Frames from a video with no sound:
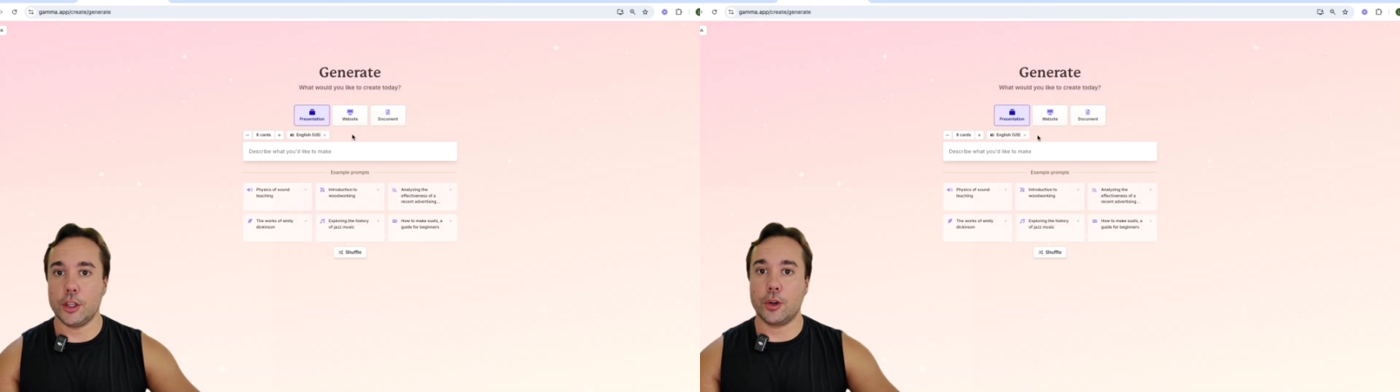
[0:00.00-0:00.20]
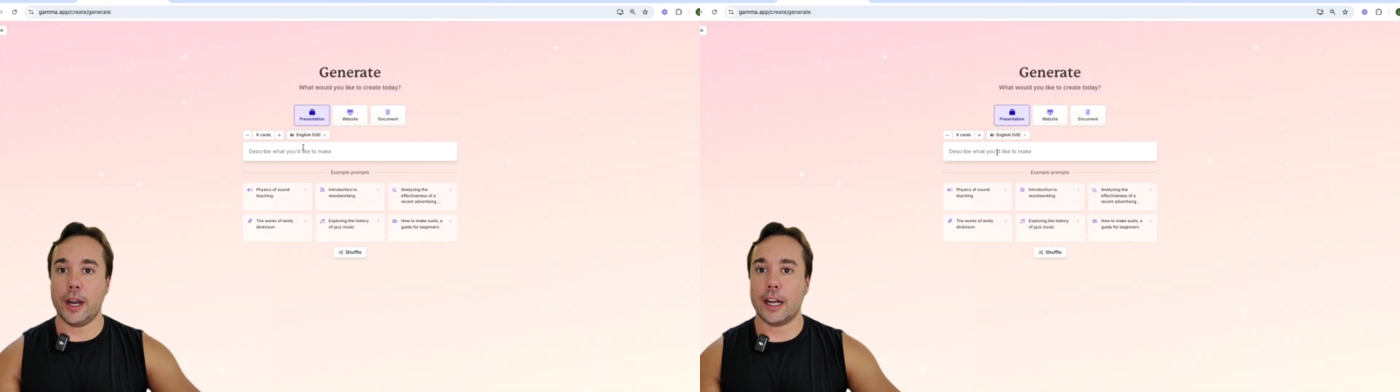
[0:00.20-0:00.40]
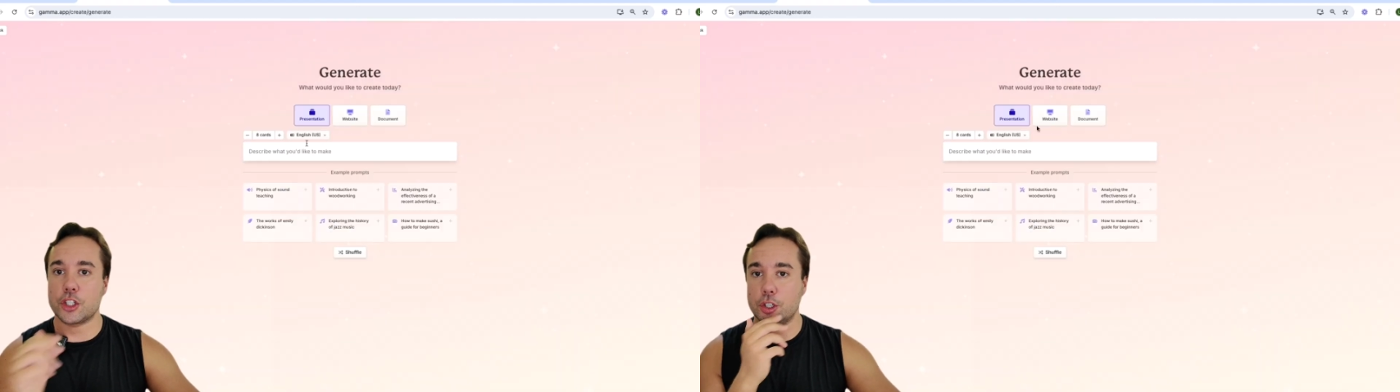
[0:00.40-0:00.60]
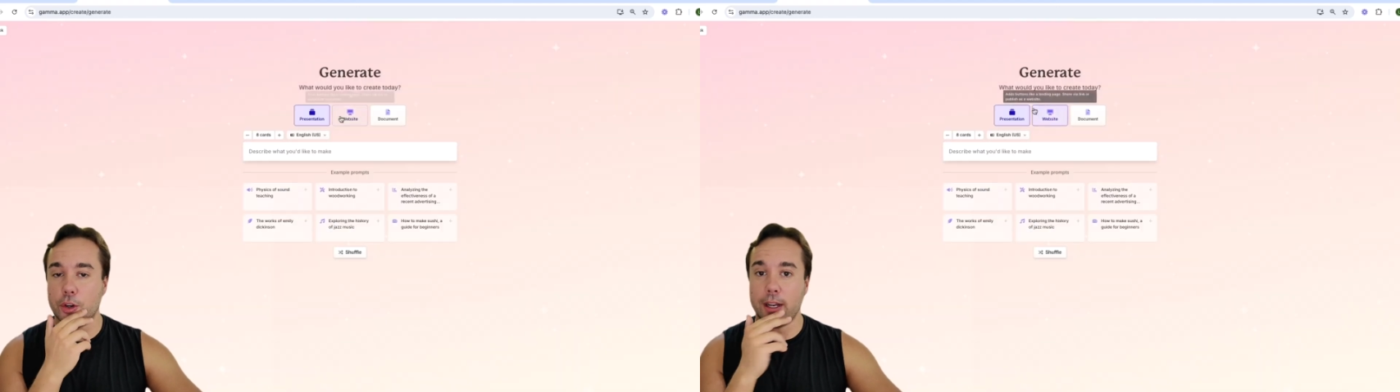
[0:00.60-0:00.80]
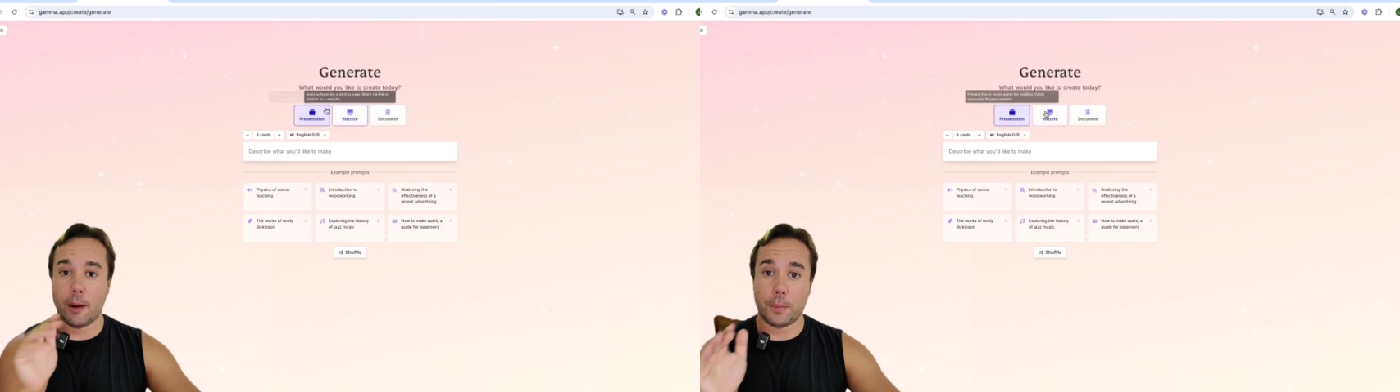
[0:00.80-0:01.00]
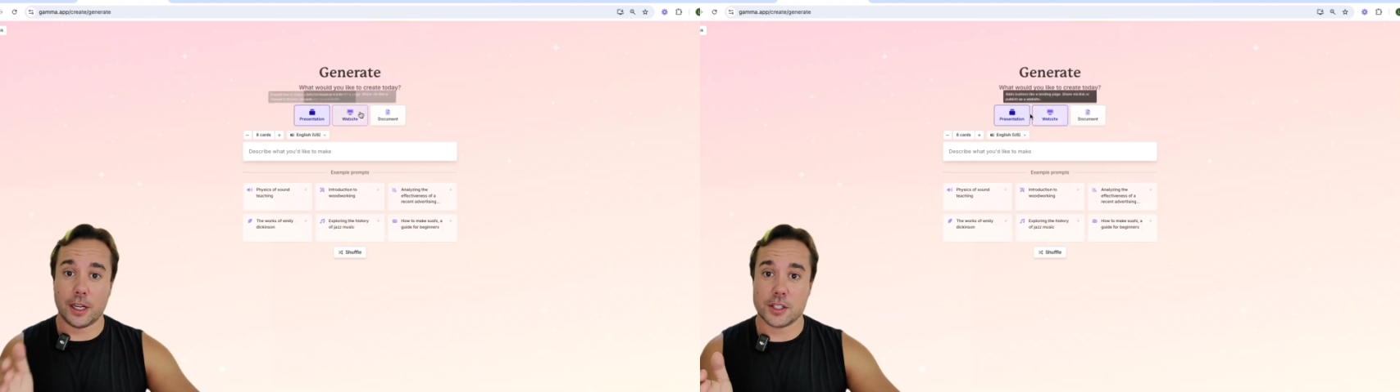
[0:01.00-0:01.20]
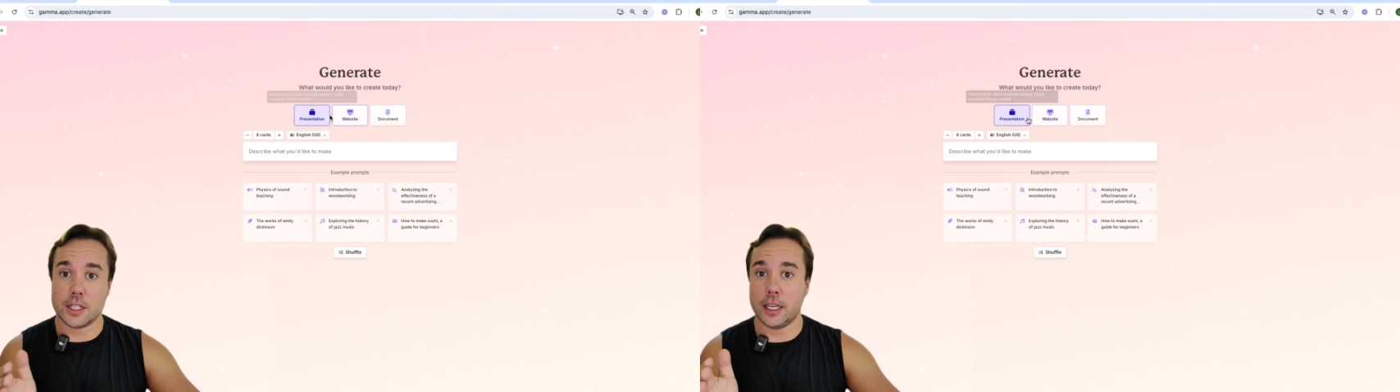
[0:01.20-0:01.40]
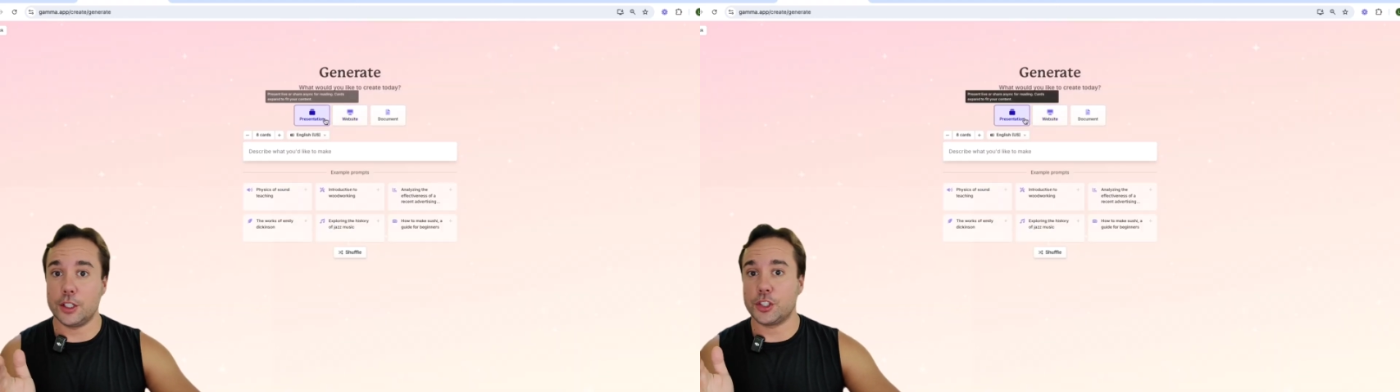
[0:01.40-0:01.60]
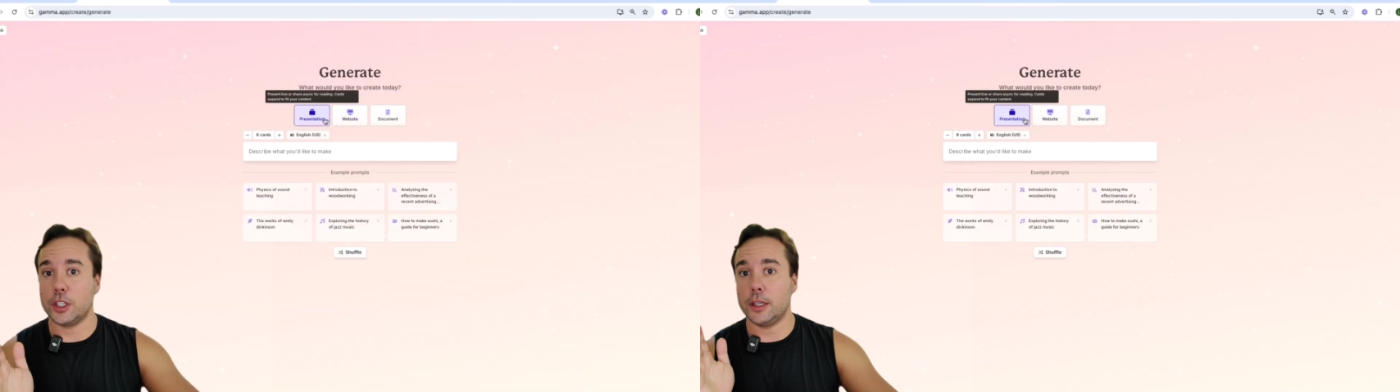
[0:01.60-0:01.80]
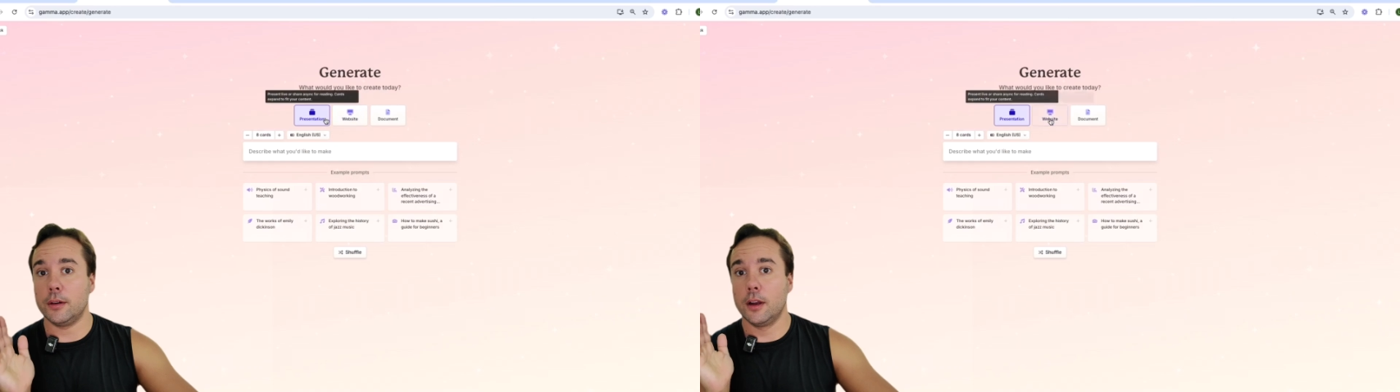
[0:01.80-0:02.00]
You can actually create a
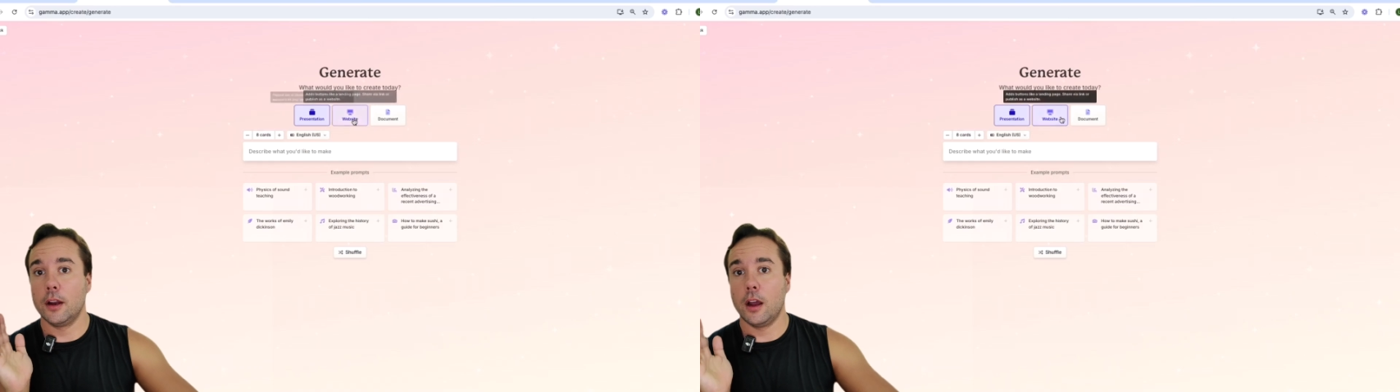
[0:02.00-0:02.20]
presentation,